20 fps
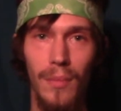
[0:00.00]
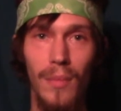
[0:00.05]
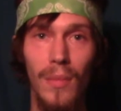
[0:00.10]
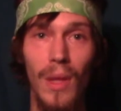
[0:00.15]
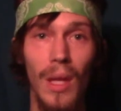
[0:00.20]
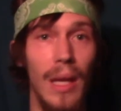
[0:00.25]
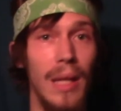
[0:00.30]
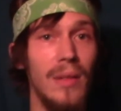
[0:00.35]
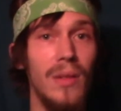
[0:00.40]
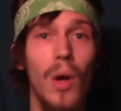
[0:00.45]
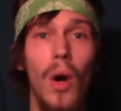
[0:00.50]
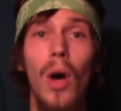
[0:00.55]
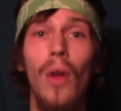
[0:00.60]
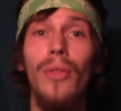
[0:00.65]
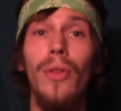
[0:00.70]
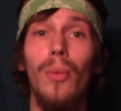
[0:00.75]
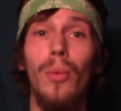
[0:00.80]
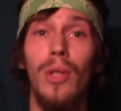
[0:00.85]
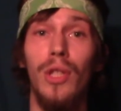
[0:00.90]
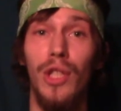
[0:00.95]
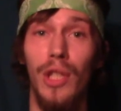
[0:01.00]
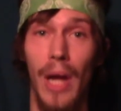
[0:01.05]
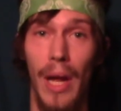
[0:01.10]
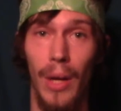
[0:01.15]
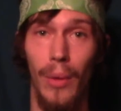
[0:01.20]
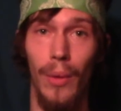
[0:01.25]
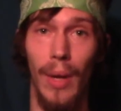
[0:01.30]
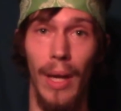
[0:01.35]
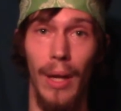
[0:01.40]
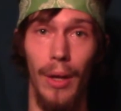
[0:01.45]
It's called the
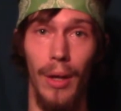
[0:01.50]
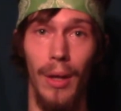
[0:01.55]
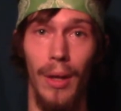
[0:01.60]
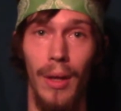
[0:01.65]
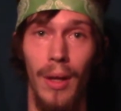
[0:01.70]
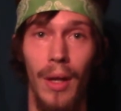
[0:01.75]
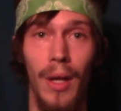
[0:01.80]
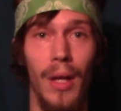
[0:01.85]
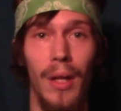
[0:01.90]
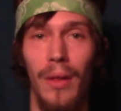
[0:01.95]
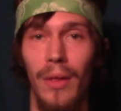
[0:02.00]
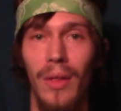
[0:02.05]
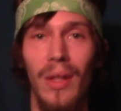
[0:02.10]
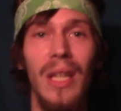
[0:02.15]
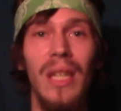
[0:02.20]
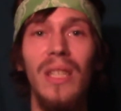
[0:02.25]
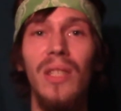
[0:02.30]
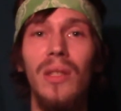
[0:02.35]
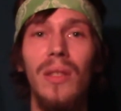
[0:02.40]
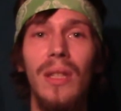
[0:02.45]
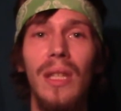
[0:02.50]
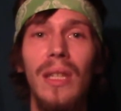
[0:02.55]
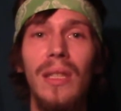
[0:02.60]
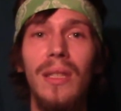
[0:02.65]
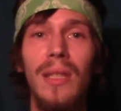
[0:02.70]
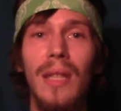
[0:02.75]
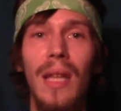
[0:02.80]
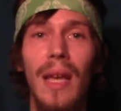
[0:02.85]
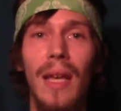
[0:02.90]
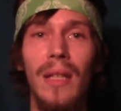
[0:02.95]
Regenerator.
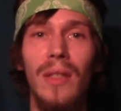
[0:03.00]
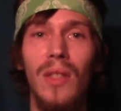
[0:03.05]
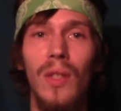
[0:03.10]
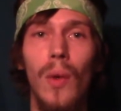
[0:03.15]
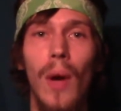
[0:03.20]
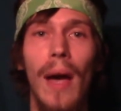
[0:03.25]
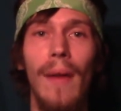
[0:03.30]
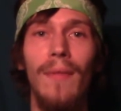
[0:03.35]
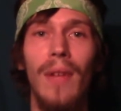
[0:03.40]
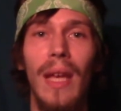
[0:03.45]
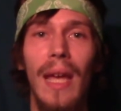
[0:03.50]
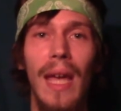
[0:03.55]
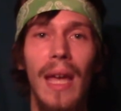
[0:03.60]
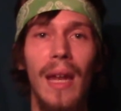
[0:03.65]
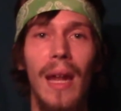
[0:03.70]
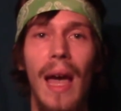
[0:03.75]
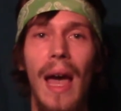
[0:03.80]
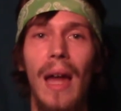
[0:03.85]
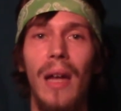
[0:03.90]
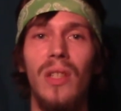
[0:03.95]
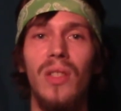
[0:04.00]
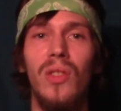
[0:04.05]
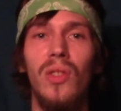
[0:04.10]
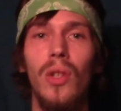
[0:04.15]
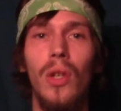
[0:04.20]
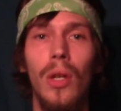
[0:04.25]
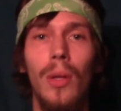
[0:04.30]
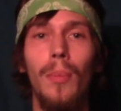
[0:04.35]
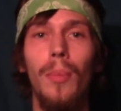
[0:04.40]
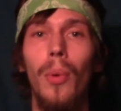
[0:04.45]
These things you have to hit at a
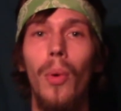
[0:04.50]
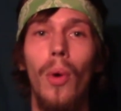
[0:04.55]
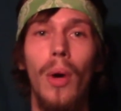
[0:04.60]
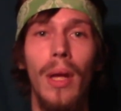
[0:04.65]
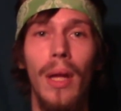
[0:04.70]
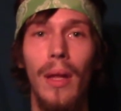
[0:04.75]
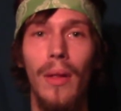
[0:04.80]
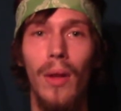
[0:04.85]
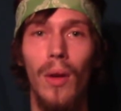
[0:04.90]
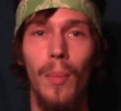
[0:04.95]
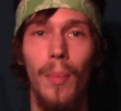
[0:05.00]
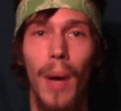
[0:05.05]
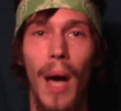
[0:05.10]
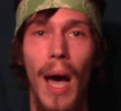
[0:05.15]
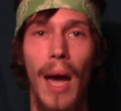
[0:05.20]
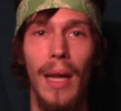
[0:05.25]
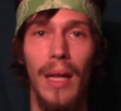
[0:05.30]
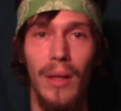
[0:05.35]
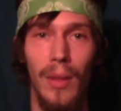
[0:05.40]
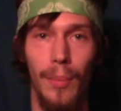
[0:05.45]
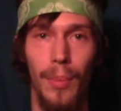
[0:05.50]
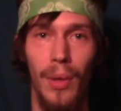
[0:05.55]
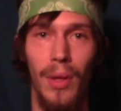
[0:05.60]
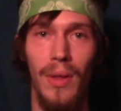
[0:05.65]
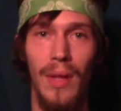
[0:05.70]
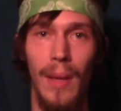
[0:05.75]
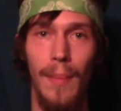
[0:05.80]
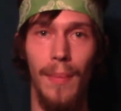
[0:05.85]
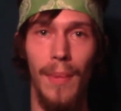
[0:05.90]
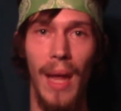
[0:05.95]
certain point in their body to put
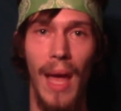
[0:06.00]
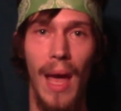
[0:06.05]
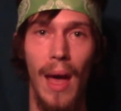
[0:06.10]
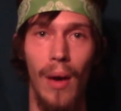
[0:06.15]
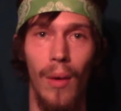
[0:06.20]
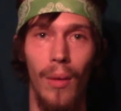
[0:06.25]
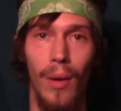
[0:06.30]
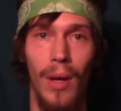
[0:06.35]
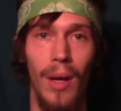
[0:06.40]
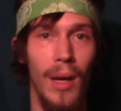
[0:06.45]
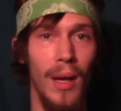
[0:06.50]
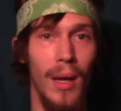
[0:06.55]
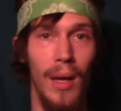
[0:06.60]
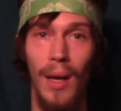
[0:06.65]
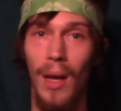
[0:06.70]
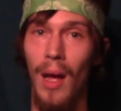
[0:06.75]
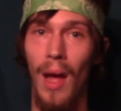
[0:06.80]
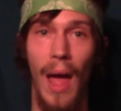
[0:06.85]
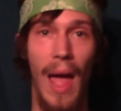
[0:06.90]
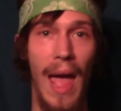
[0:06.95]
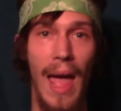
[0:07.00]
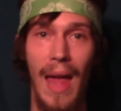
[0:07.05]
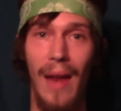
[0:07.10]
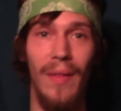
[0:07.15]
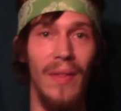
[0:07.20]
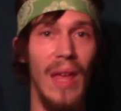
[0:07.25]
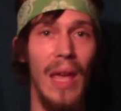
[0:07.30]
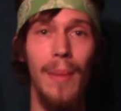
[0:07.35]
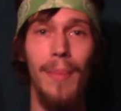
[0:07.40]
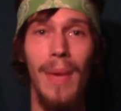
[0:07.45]
them down, and
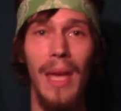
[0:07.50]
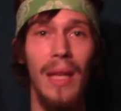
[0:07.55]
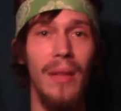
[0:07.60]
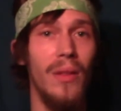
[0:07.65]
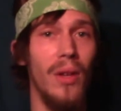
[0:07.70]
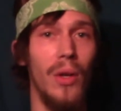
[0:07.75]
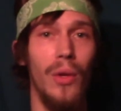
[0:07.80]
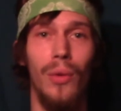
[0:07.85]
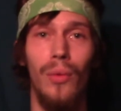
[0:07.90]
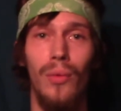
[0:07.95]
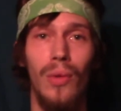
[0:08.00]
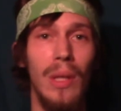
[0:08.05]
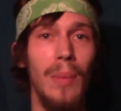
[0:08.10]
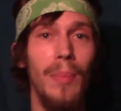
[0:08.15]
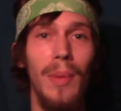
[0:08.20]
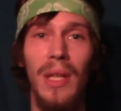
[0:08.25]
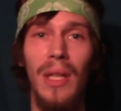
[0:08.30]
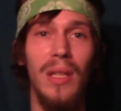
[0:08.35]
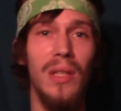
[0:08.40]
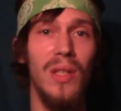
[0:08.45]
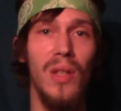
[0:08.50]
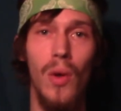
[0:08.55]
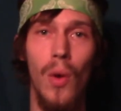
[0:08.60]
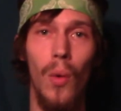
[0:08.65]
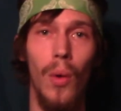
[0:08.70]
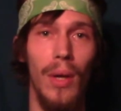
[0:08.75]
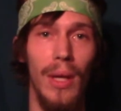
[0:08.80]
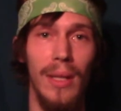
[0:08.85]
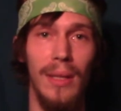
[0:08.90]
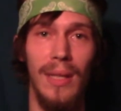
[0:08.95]
they make the creepiest
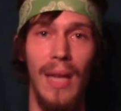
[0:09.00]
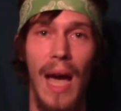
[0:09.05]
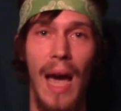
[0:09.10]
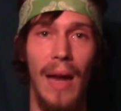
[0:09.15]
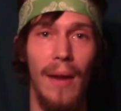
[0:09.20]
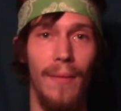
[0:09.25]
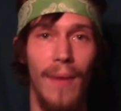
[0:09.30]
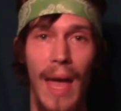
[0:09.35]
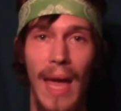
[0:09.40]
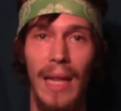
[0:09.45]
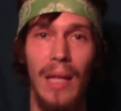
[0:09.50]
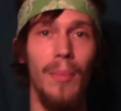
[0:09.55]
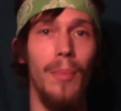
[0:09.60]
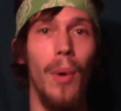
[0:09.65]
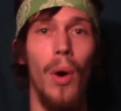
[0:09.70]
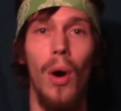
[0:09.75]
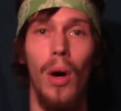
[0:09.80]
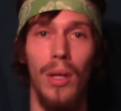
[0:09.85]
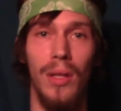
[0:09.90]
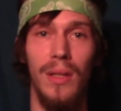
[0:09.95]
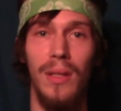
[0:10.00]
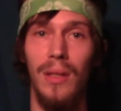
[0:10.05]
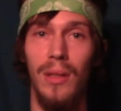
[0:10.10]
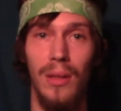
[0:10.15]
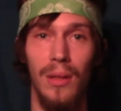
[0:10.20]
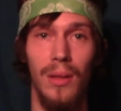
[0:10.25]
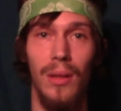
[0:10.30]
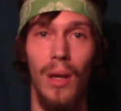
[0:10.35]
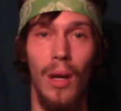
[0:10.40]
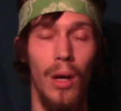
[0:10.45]
noise out of any boss
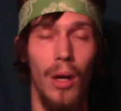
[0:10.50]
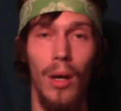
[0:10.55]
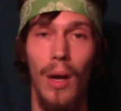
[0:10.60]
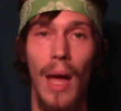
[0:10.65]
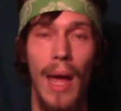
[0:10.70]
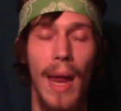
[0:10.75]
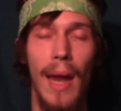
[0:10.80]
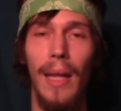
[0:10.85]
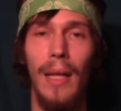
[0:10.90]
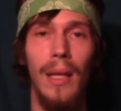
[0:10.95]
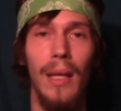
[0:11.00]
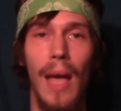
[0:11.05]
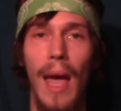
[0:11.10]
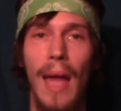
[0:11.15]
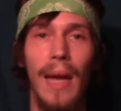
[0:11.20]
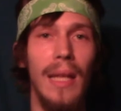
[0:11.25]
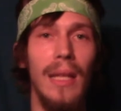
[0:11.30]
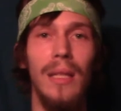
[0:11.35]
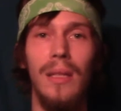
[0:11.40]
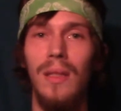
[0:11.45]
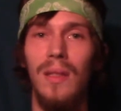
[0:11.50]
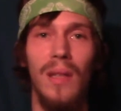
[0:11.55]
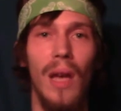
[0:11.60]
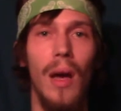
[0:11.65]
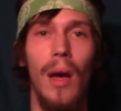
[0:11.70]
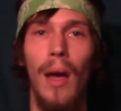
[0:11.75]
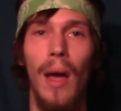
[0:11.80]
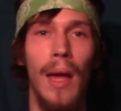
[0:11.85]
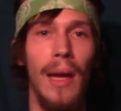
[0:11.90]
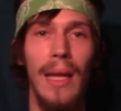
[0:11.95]
or any
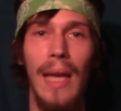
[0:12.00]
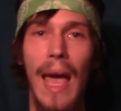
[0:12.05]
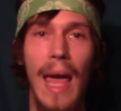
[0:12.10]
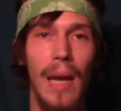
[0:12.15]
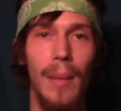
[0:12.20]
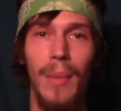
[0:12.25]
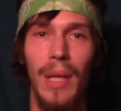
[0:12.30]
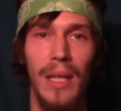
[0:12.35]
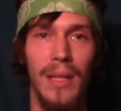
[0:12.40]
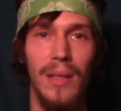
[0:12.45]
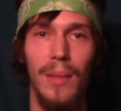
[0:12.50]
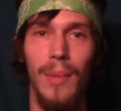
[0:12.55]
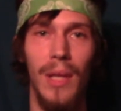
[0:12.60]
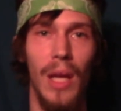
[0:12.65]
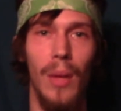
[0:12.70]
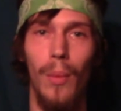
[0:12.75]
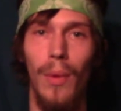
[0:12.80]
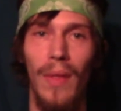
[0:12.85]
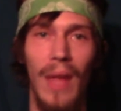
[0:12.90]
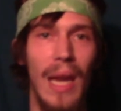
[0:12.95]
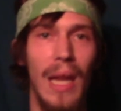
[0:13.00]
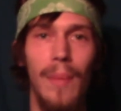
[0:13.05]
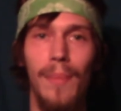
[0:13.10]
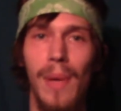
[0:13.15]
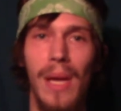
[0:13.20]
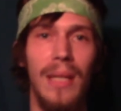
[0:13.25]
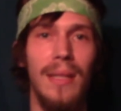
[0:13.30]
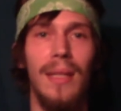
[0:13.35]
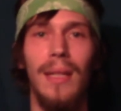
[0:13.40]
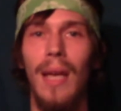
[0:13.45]
enemy to begin with, any
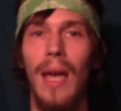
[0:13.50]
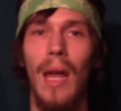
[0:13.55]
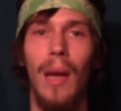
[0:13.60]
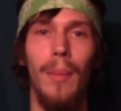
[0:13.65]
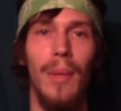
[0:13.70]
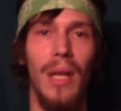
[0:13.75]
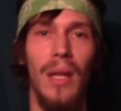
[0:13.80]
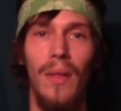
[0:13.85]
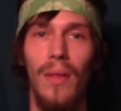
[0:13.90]
basic enemy.